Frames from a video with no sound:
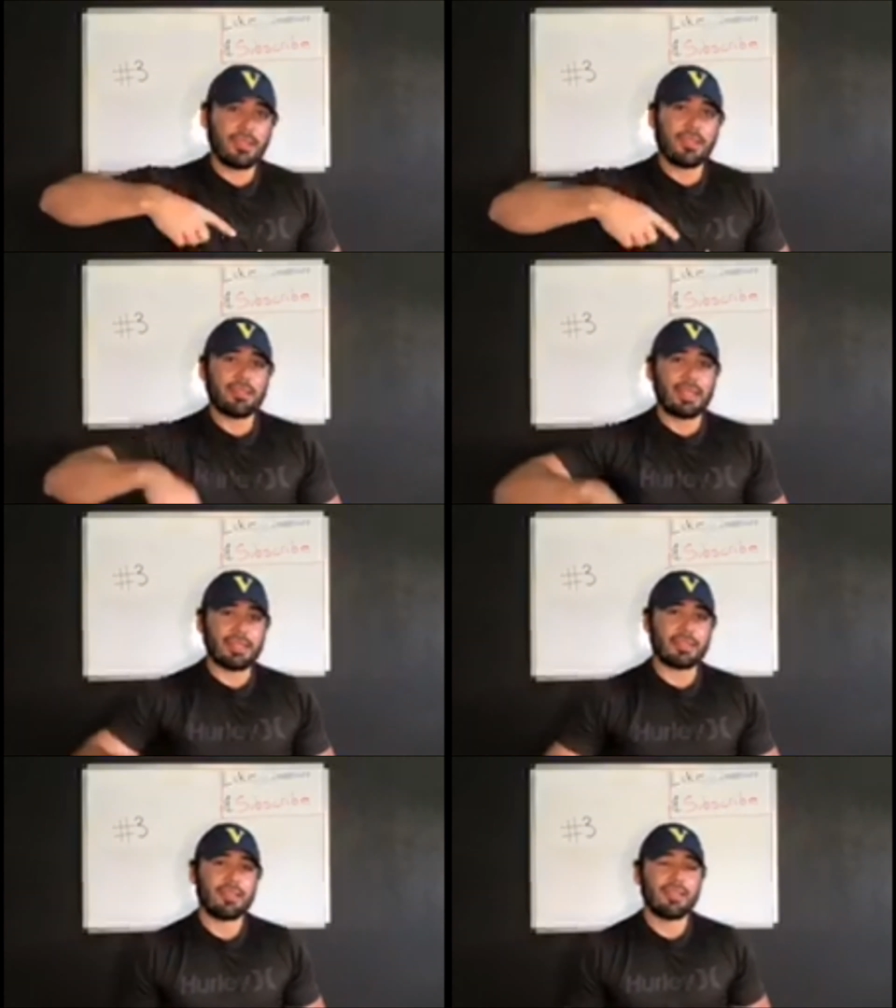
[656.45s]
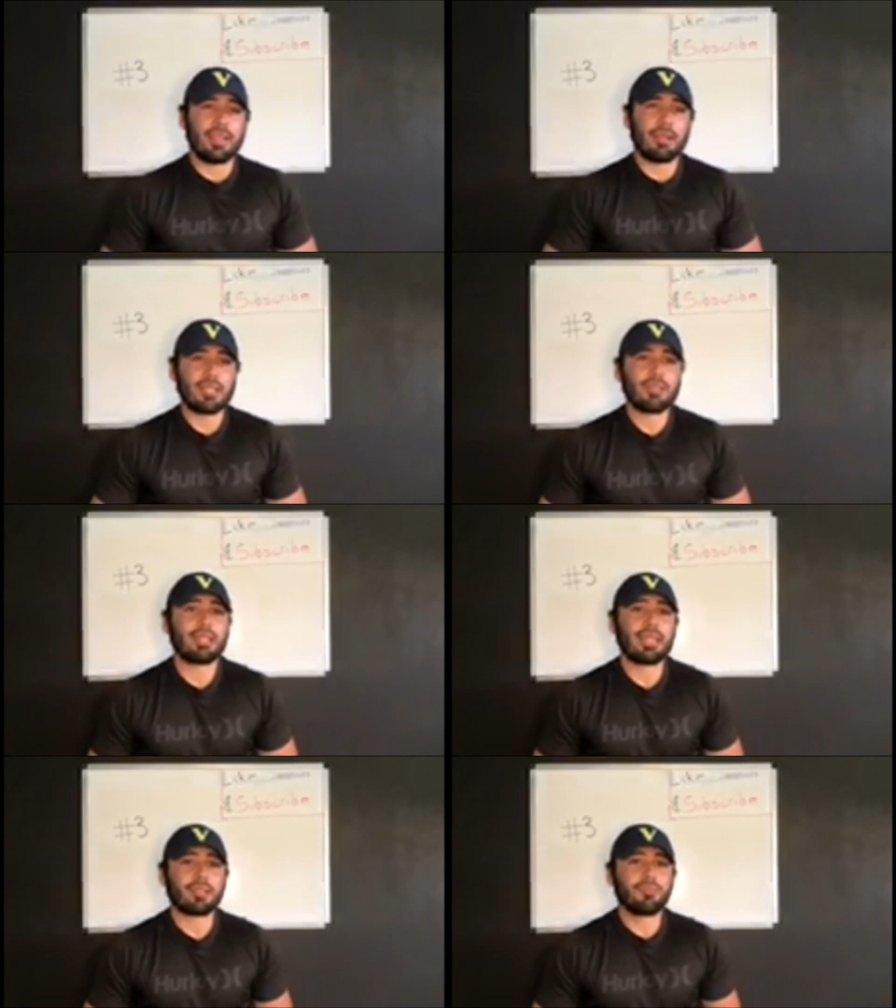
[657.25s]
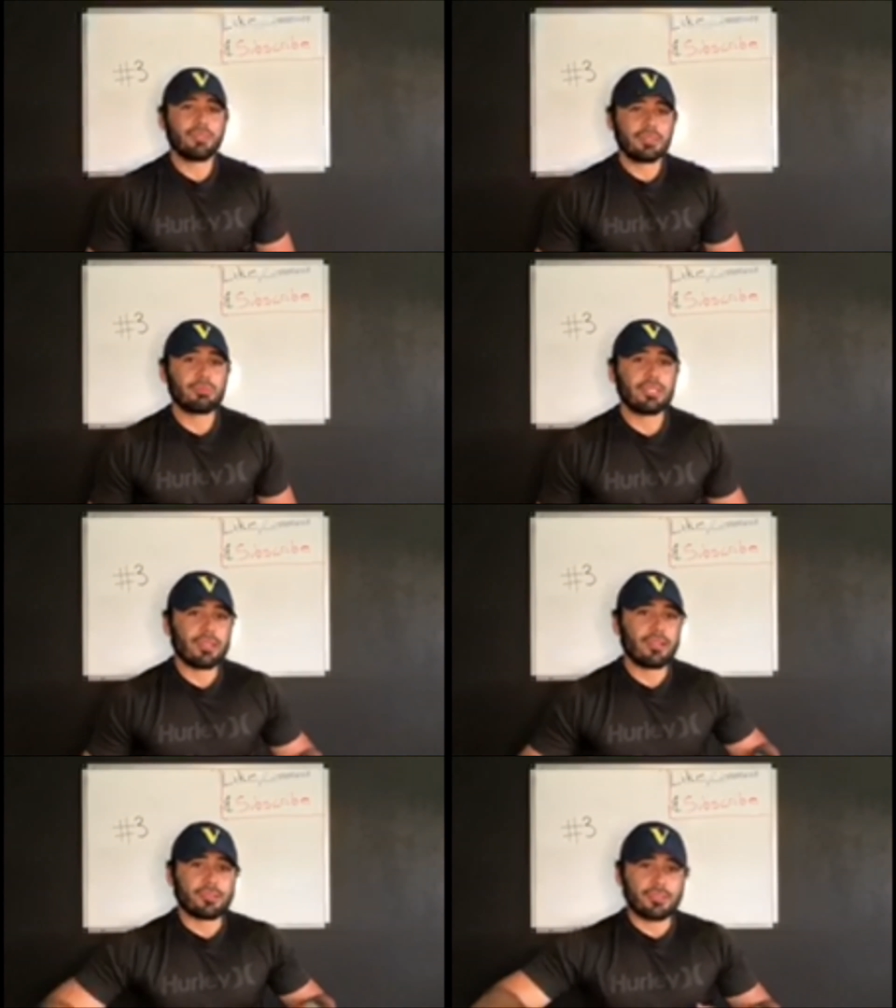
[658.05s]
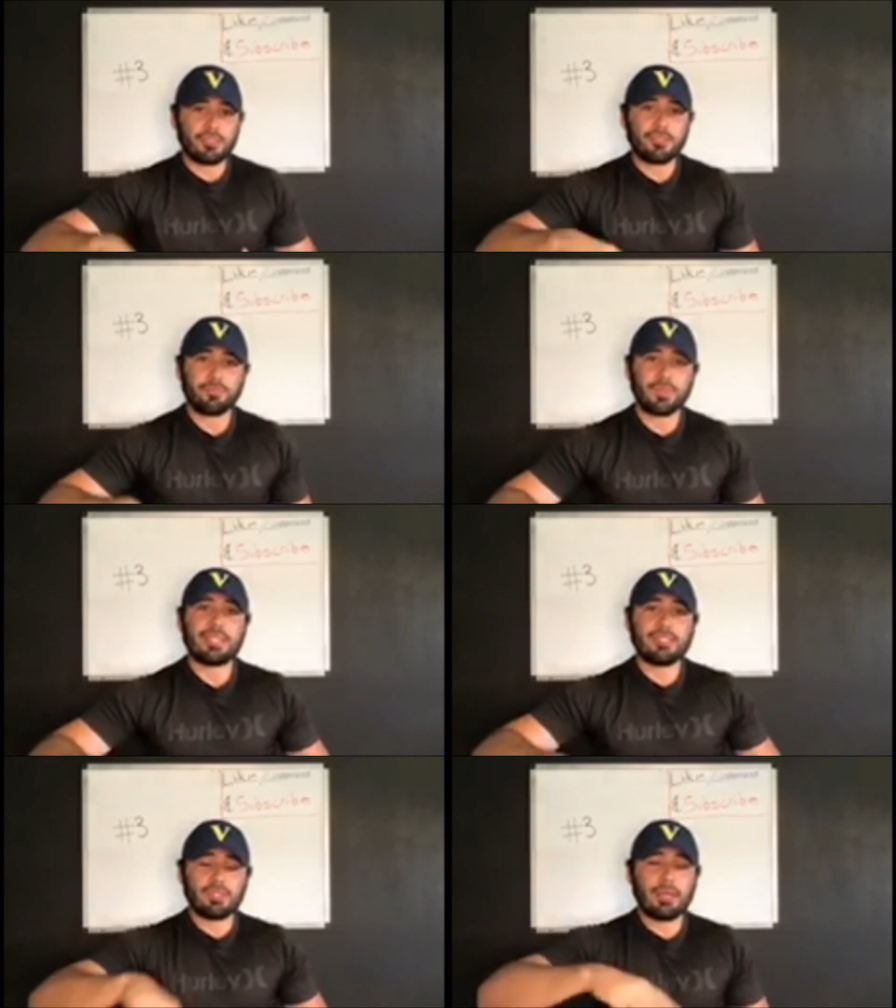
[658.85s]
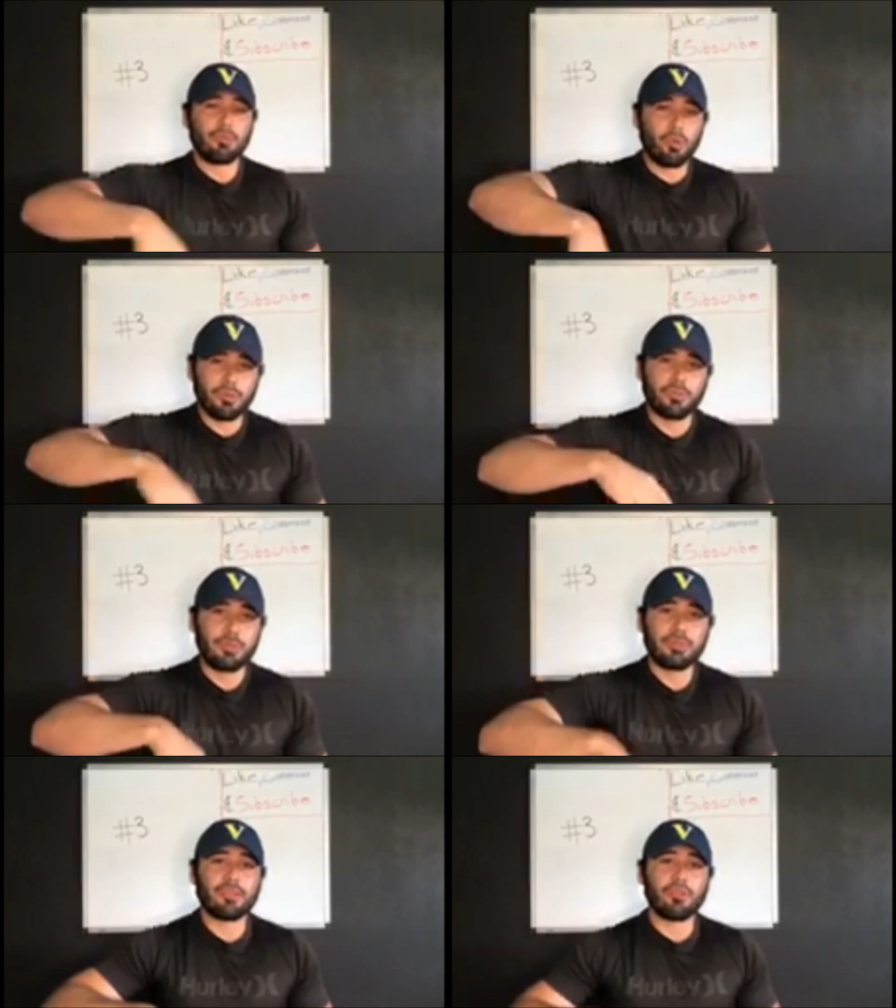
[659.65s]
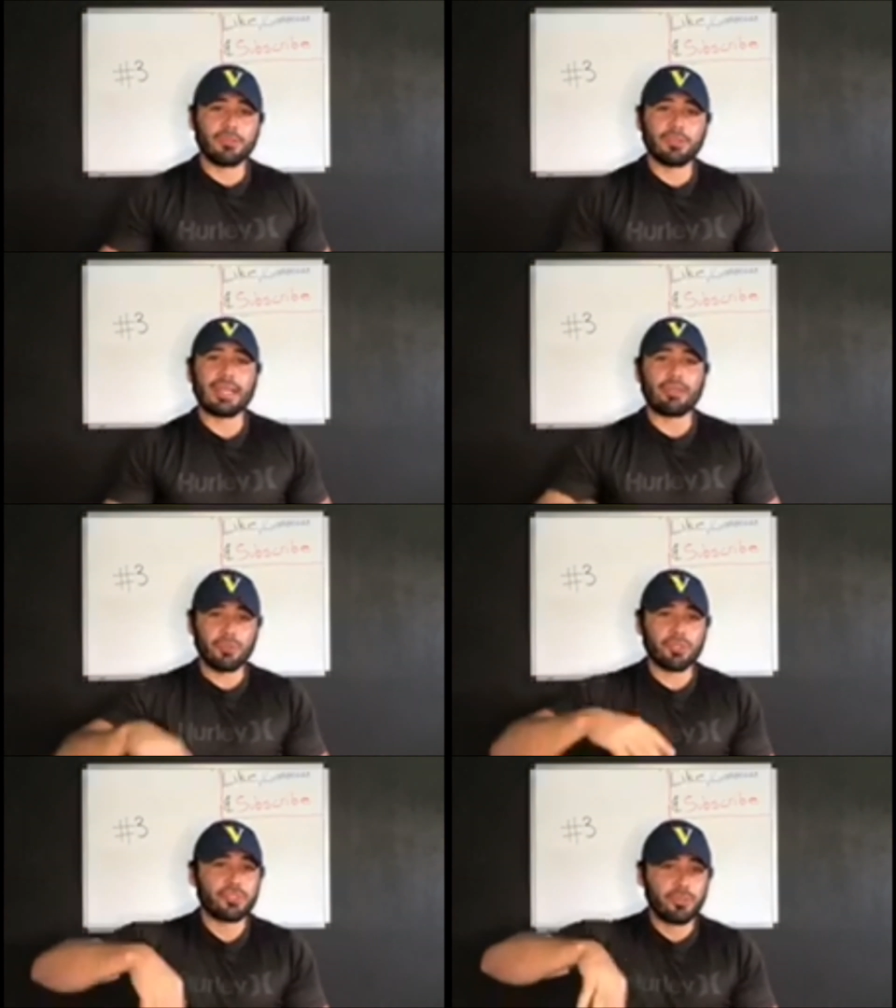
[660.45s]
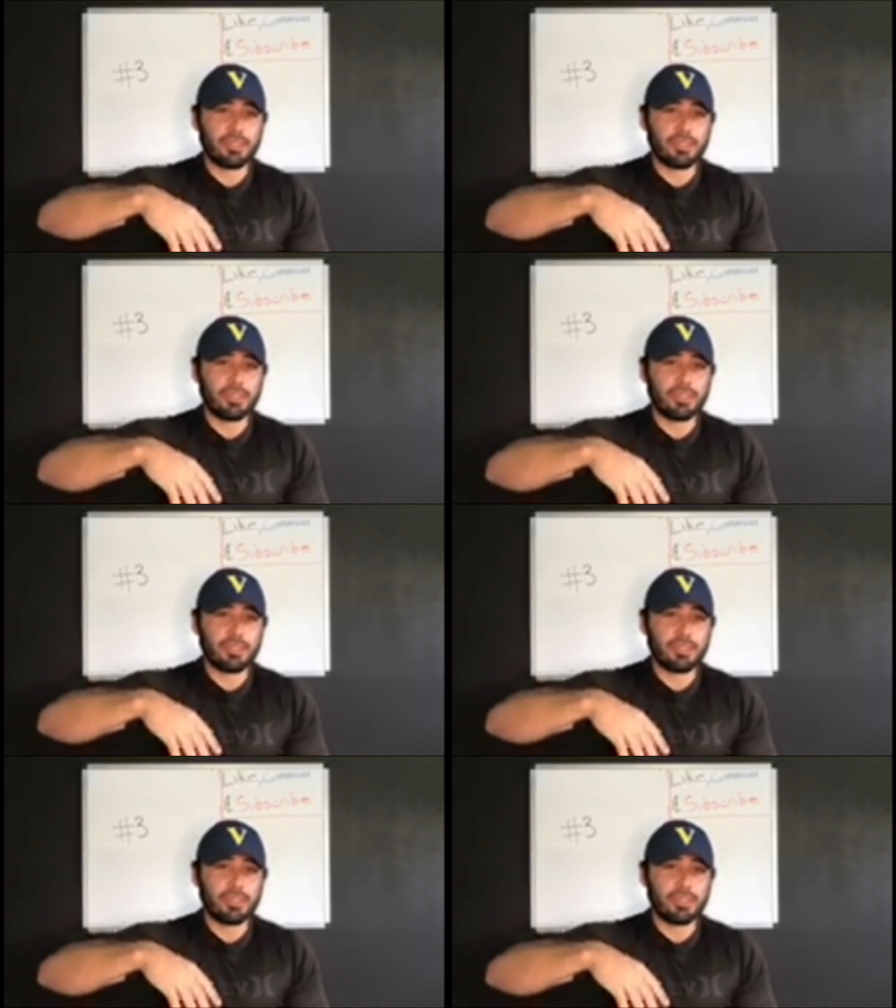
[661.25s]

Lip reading: Like, I'm talking about like $50 million, you know? And that's what I'm going for. I'm not going for like $1 or $2 million.